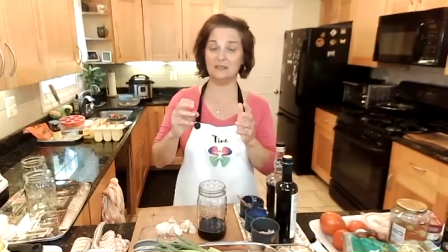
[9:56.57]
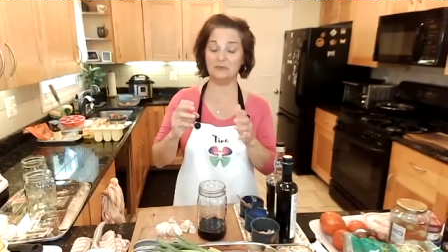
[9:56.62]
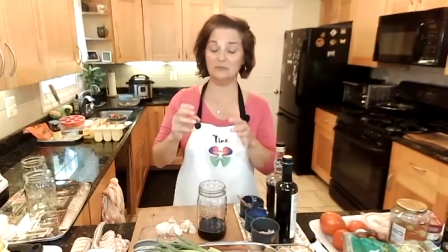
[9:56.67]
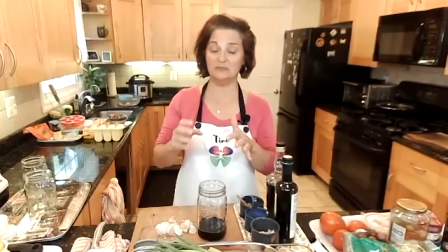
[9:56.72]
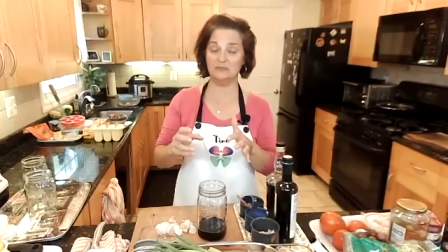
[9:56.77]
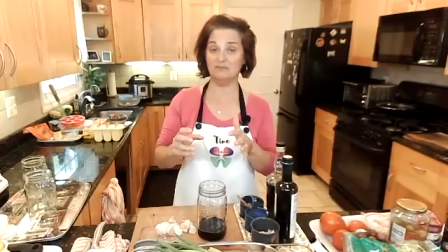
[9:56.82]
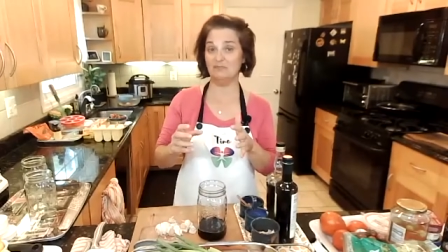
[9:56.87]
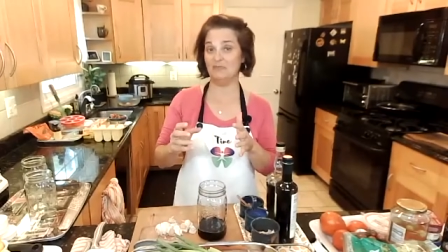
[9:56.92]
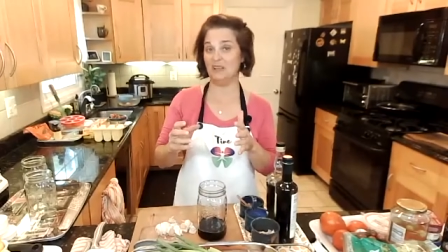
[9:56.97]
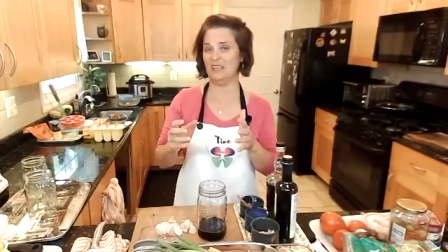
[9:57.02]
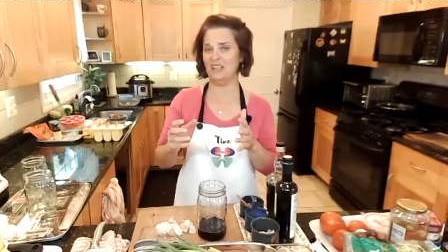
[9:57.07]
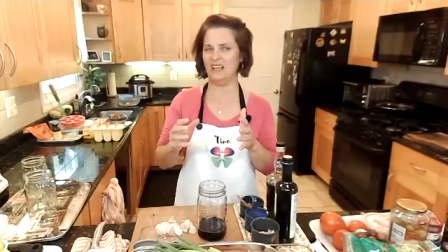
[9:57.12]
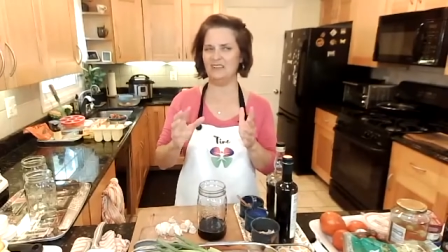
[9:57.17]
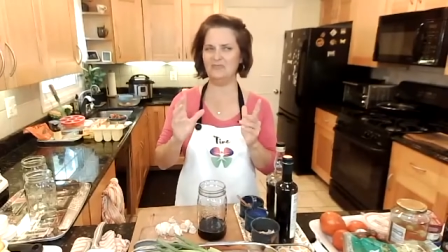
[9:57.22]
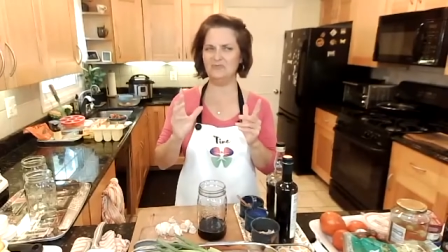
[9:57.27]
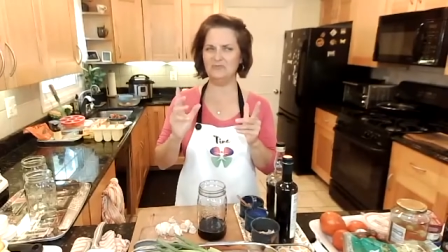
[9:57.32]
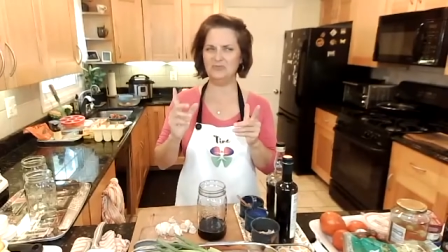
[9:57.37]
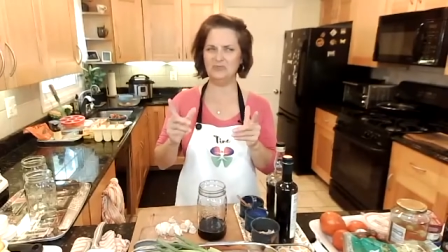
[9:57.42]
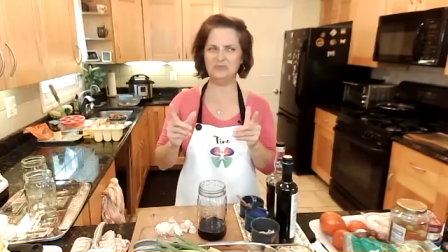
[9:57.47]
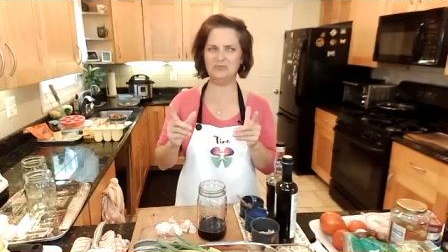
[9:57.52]
And I
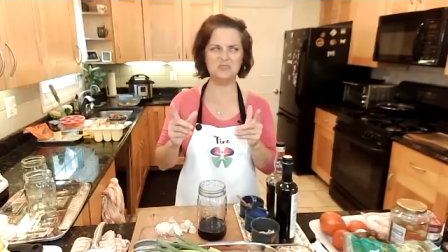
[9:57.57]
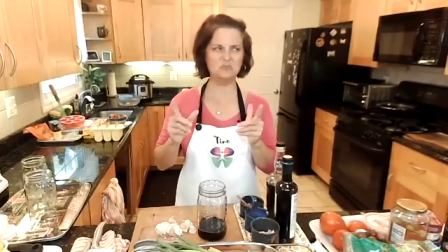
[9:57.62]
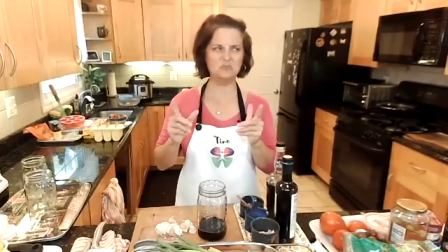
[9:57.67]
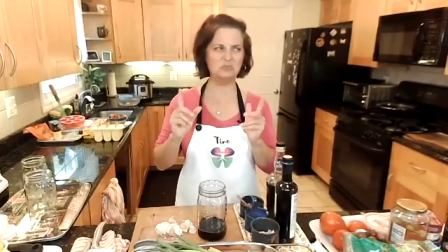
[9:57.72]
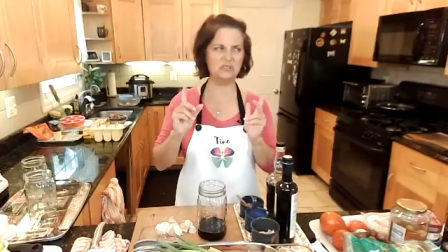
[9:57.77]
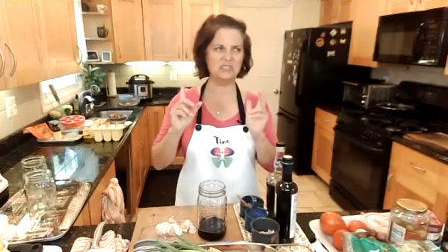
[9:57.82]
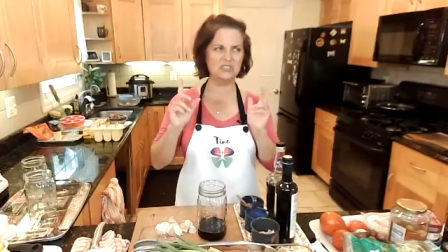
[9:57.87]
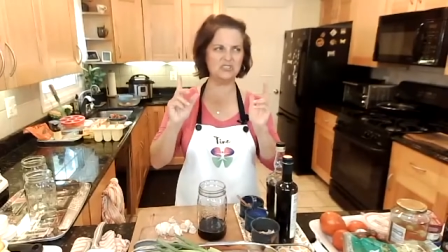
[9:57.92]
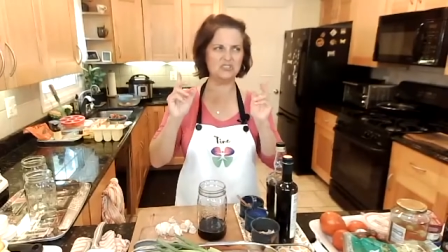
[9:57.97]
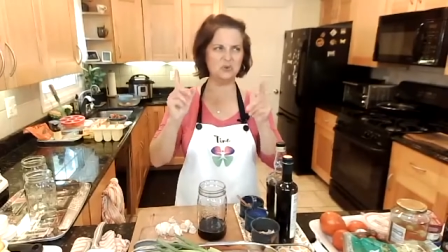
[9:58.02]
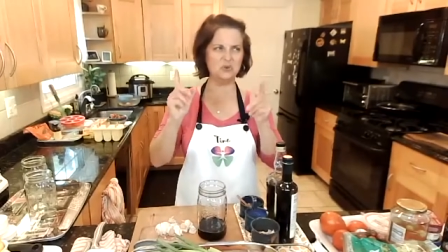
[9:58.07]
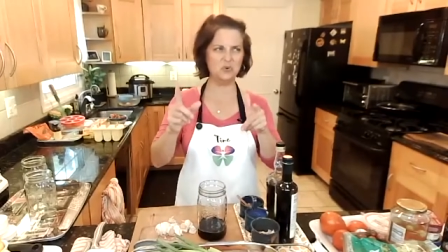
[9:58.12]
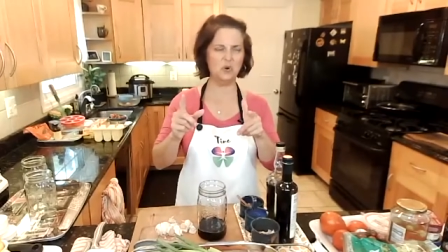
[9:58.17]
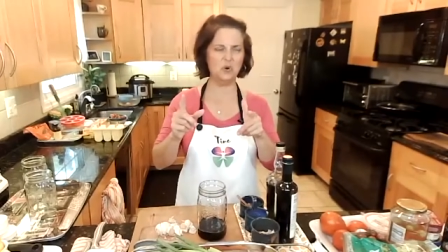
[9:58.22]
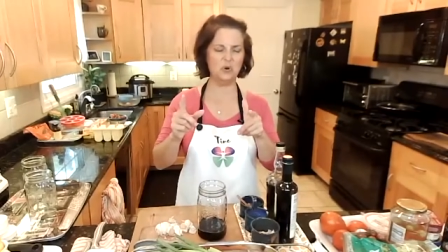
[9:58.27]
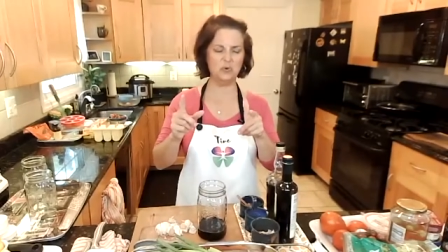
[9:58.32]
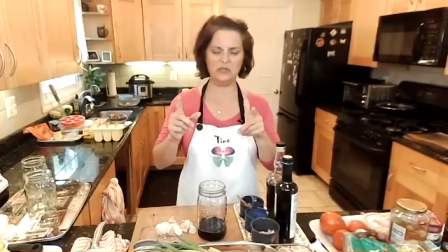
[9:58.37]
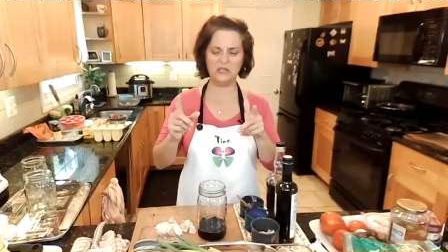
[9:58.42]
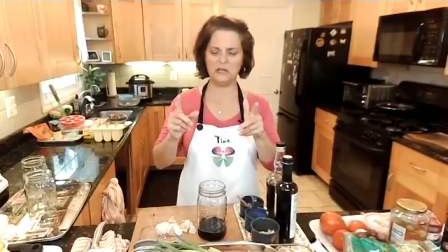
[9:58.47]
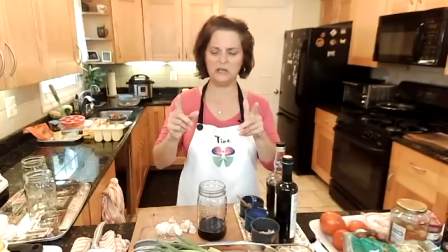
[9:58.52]
don't know if it's bleached. Don't
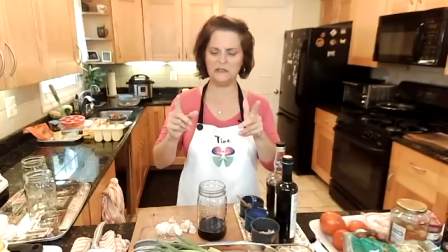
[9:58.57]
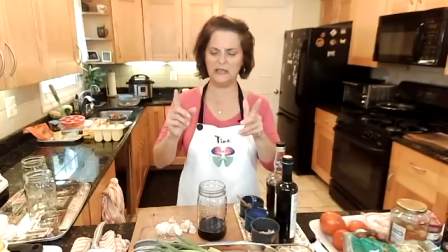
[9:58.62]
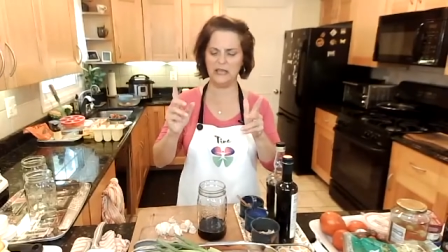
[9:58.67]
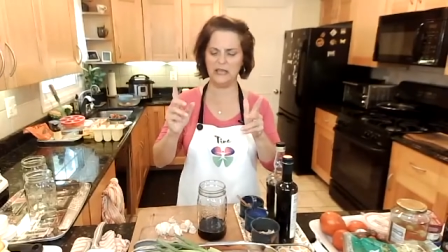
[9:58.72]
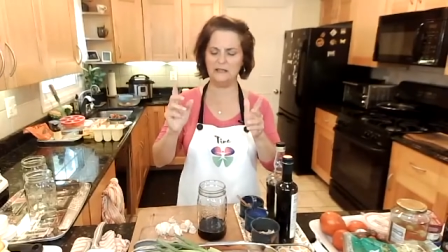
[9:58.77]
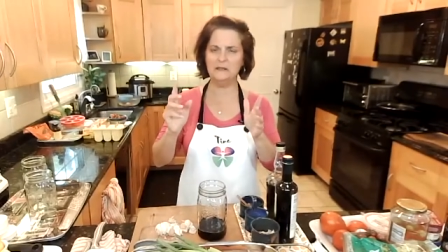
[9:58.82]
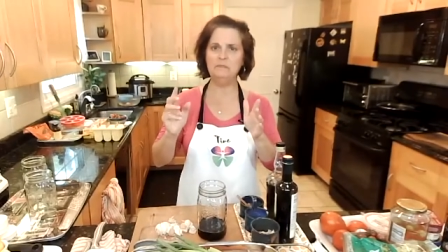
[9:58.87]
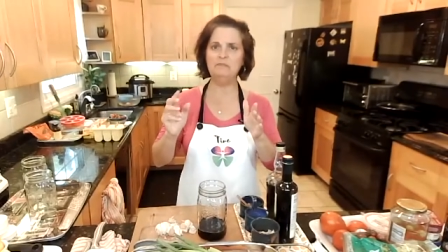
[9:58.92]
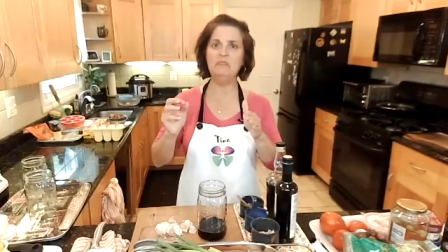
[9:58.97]
quote me on that.